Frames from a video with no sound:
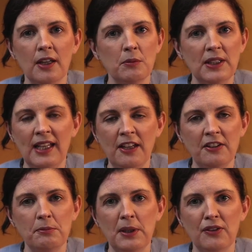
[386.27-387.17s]
And we
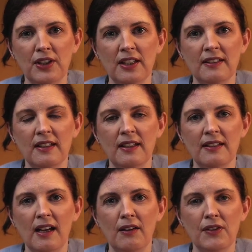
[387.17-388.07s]
can't be afraid
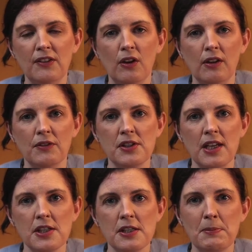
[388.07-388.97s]
to have these conversations,